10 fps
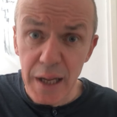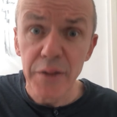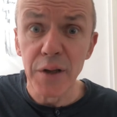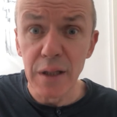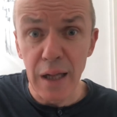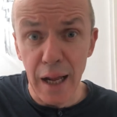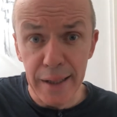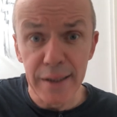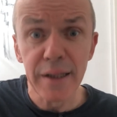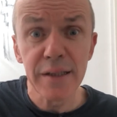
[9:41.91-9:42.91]
the
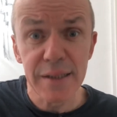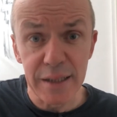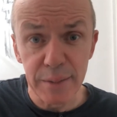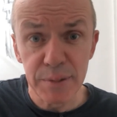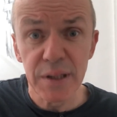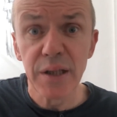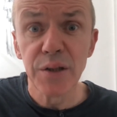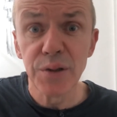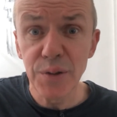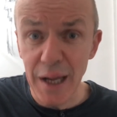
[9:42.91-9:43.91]
lion sleeps
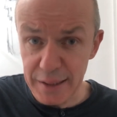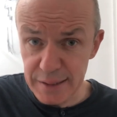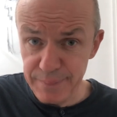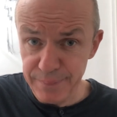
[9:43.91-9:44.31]
tonight.